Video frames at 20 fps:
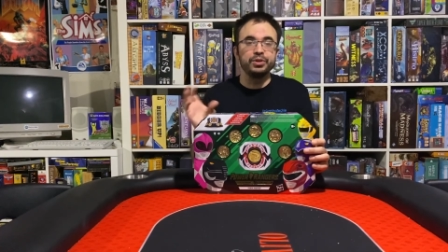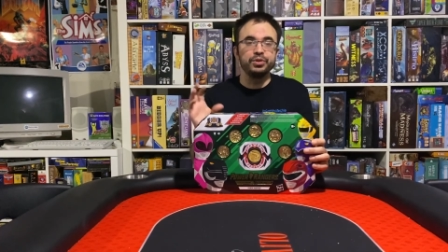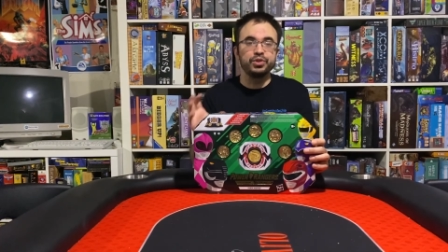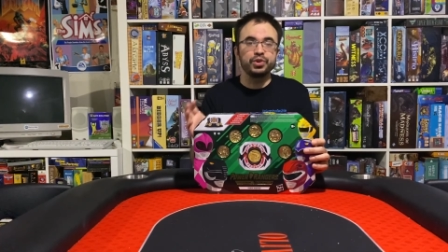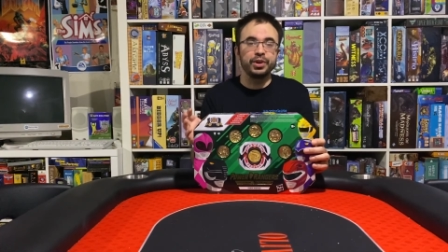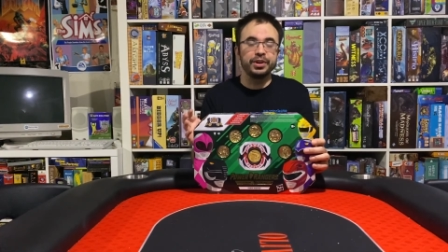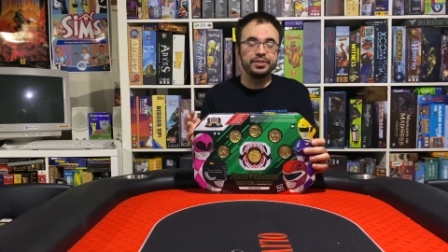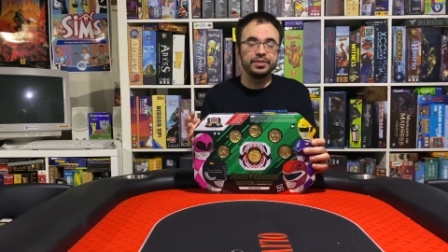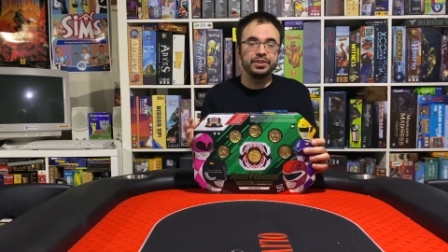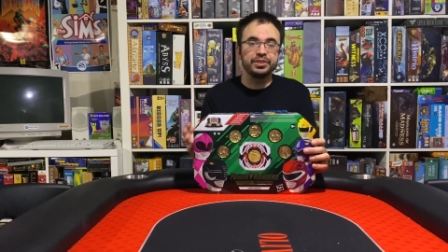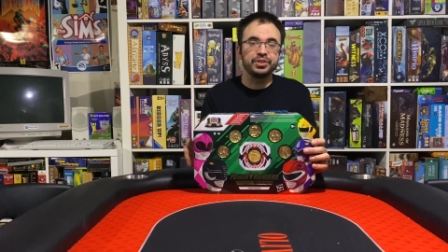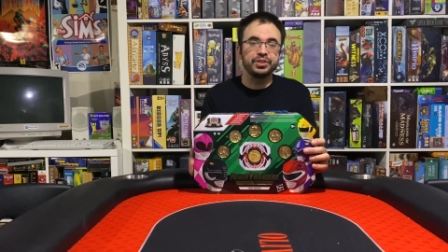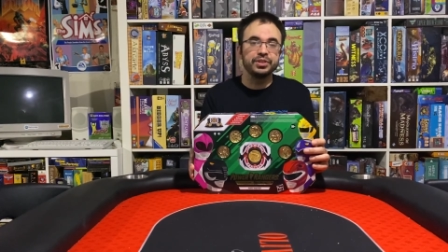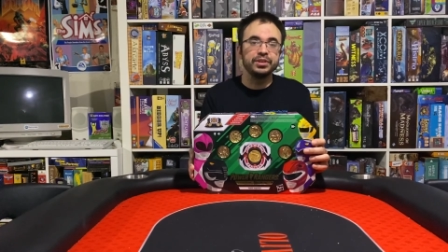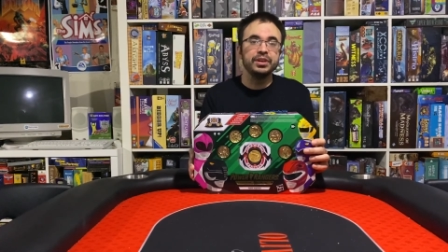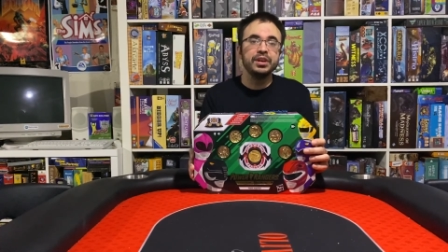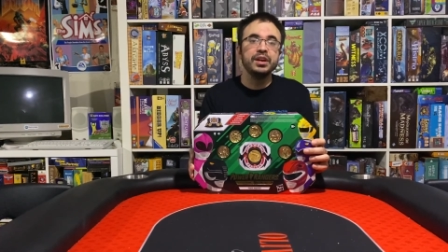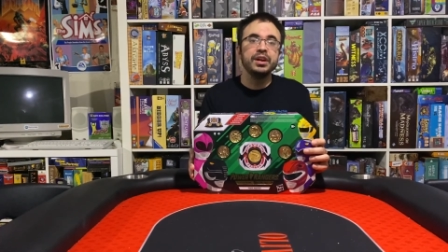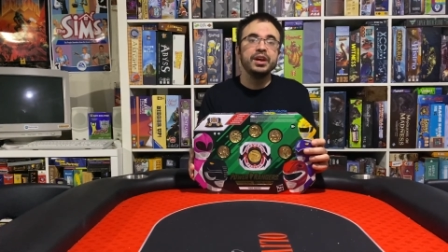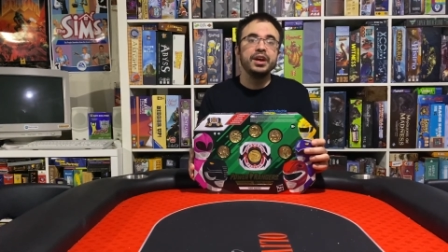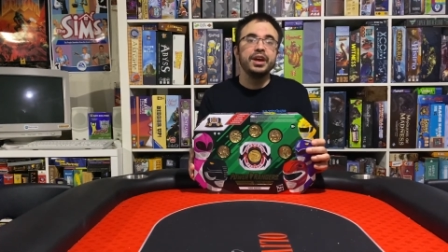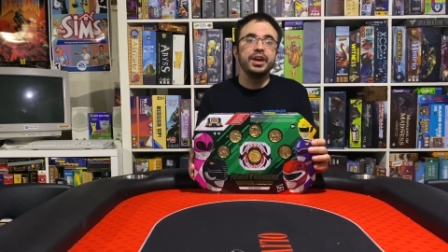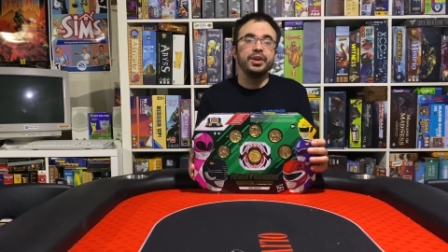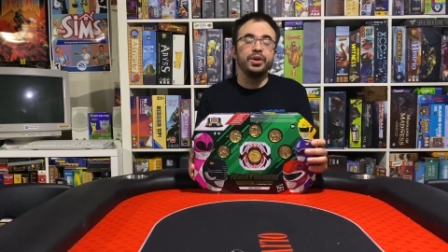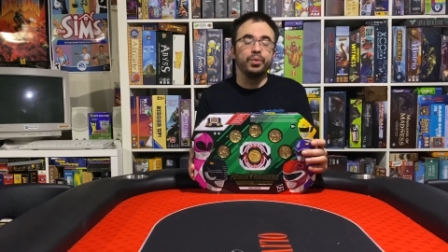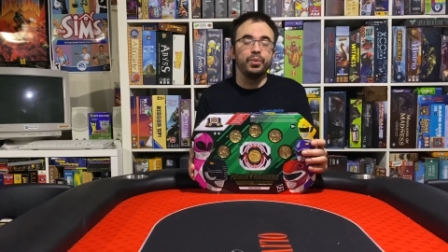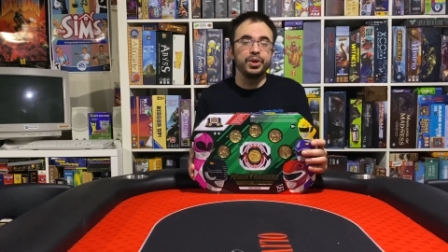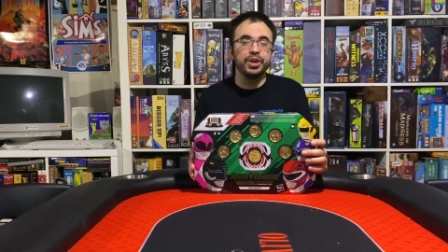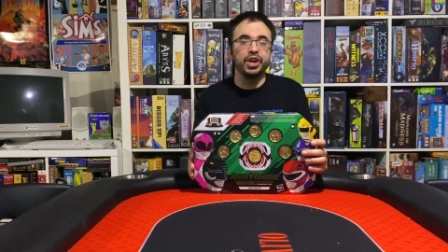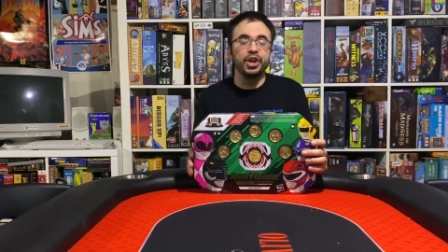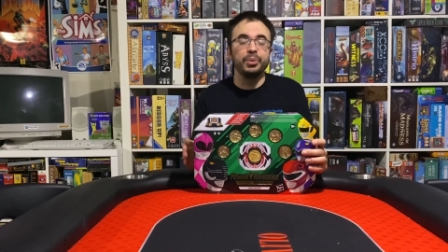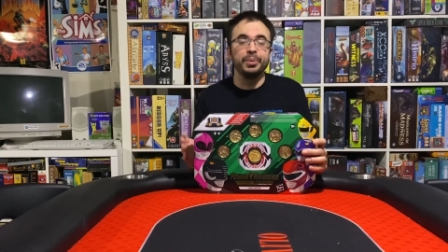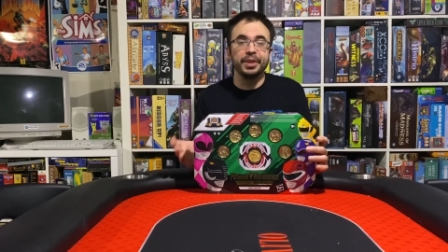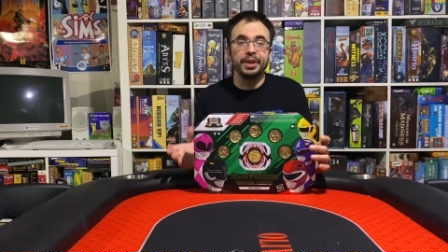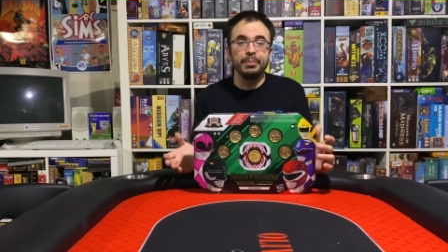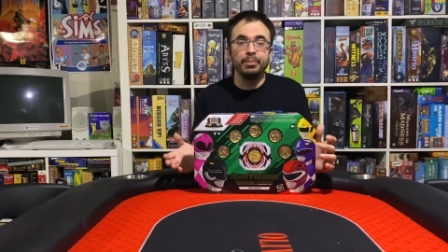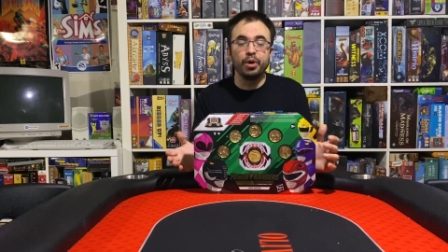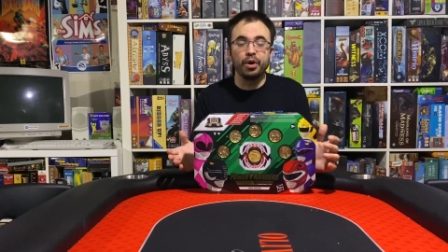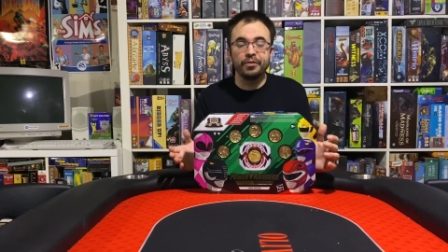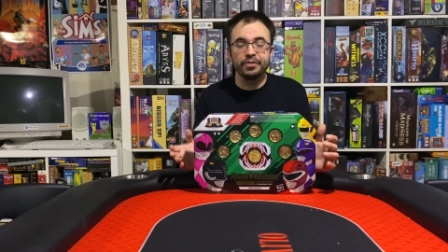transition, when they
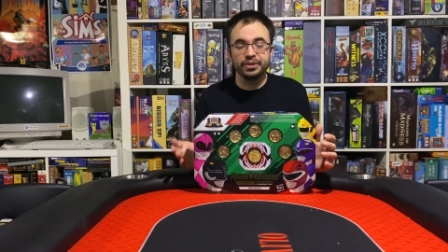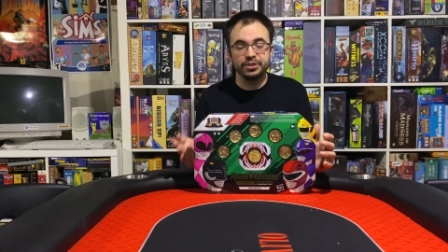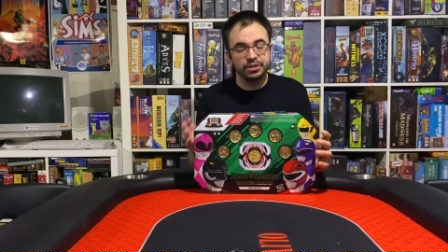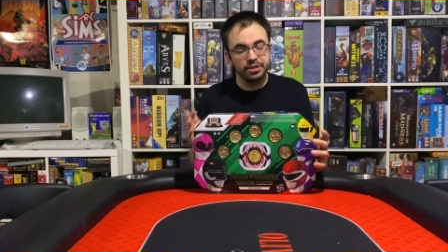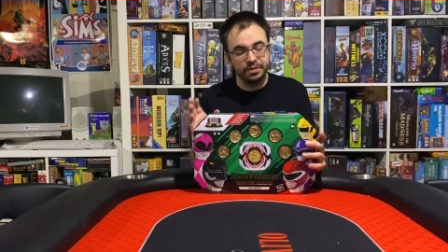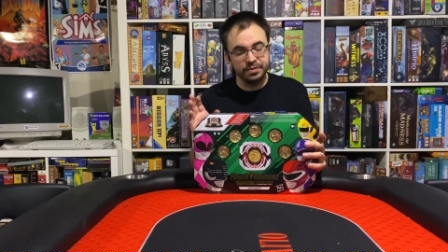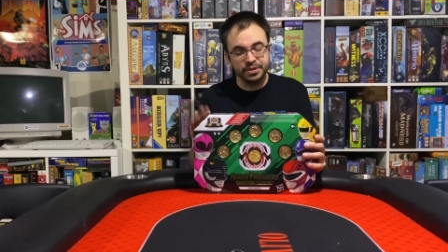morph and stuff.